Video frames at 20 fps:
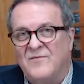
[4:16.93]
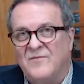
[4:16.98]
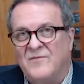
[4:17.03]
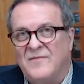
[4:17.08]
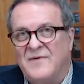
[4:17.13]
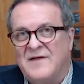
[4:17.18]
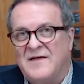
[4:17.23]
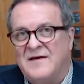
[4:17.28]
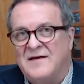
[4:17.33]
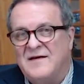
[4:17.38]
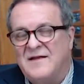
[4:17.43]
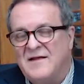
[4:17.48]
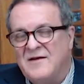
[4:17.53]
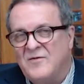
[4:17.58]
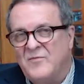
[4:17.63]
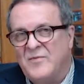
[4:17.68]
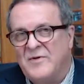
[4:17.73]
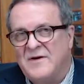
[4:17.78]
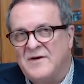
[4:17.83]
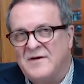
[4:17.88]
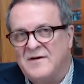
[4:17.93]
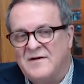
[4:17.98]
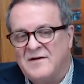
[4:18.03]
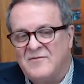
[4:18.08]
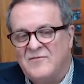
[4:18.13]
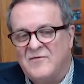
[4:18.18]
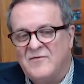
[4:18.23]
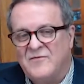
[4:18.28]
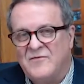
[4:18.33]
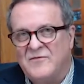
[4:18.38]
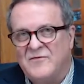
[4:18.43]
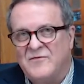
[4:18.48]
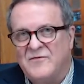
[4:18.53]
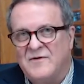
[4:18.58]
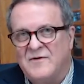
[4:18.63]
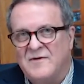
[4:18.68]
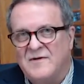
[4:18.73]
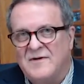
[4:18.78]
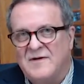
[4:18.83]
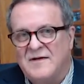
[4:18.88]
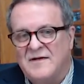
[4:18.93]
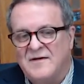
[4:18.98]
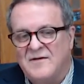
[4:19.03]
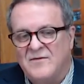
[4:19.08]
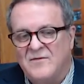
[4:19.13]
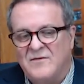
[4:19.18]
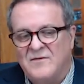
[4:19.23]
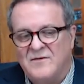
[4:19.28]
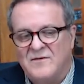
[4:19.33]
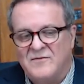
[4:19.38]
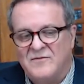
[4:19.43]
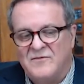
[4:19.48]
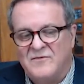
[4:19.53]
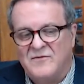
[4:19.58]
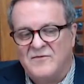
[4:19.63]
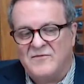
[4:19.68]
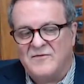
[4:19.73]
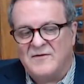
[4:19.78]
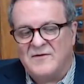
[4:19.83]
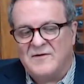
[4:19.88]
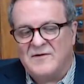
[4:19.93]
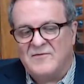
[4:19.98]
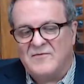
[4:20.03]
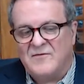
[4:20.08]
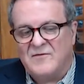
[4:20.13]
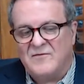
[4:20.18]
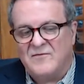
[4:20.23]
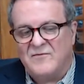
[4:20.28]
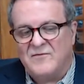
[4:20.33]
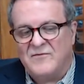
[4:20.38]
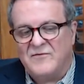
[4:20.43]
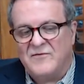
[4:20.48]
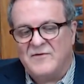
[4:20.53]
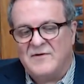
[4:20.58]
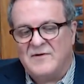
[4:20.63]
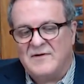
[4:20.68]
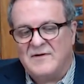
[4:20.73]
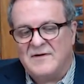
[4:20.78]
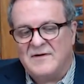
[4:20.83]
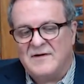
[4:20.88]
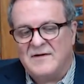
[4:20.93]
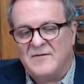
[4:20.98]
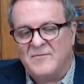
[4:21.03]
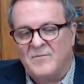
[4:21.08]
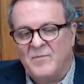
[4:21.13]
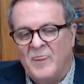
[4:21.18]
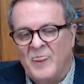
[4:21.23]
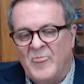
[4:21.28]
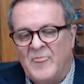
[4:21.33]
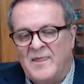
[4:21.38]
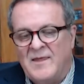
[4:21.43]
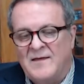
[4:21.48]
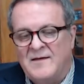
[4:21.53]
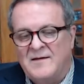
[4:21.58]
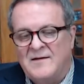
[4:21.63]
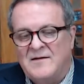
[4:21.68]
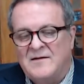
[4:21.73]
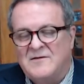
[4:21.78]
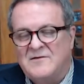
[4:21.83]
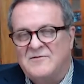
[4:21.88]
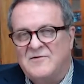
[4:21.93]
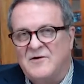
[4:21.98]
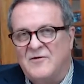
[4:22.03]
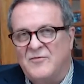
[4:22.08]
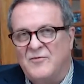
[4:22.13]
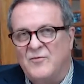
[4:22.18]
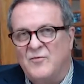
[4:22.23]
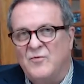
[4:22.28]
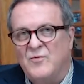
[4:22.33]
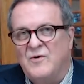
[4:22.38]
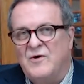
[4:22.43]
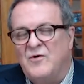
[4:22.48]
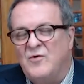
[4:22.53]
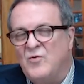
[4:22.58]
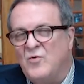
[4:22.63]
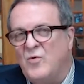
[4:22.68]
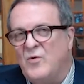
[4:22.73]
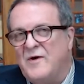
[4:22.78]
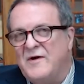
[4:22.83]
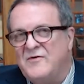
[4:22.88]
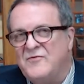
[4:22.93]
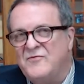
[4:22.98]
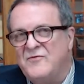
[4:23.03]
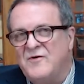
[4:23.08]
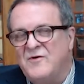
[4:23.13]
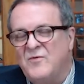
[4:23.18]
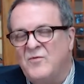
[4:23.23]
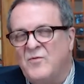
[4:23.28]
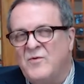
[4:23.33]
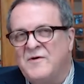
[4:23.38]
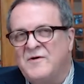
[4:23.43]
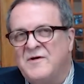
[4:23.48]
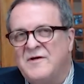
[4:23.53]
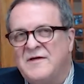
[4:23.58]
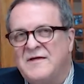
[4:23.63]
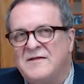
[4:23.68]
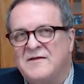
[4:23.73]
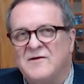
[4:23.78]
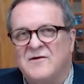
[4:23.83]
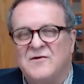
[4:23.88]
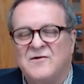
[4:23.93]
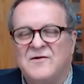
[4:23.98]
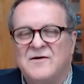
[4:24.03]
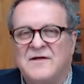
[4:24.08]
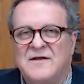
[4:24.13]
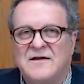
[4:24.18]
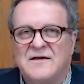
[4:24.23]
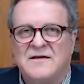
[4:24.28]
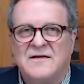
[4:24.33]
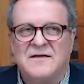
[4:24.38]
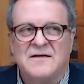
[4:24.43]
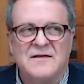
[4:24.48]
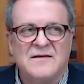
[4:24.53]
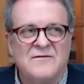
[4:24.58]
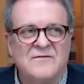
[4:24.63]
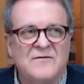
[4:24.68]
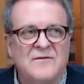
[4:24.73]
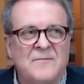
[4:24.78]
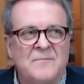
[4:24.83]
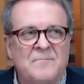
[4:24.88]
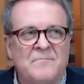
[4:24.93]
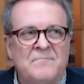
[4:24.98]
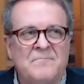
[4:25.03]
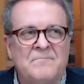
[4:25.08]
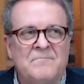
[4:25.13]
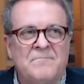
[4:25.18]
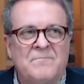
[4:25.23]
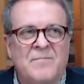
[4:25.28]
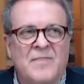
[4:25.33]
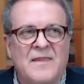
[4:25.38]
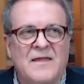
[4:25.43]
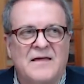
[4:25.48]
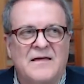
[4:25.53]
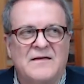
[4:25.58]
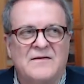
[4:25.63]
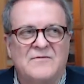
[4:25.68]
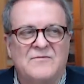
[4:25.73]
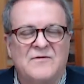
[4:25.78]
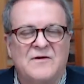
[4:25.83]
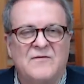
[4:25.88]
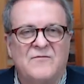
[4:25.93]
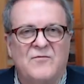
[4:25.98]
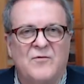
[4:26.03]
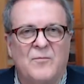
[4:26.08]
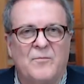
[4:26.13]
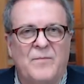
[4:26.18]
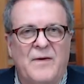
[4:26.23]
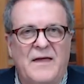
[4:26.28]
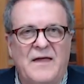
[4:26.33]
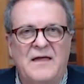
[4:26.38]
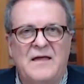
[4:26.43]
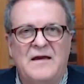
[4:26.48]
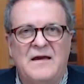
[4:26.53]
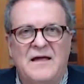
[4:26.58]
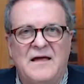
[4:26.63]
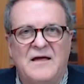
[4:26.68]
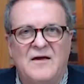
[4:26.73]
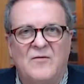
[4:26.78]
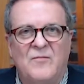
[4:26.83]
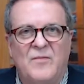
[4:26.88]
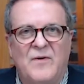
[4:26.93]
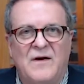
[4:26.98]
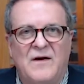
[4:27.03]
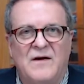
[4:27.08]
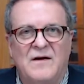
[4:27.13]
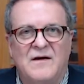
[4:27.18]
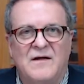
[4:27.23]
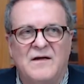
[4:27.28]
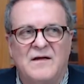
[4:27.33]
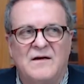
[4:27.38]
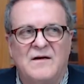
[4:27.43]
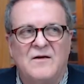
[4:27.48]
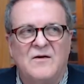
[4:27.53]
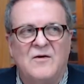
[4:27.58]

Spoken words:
at an independent living facility or an assisted living facility. So the real question when you get to looking at this is, if you're paying out of pocket,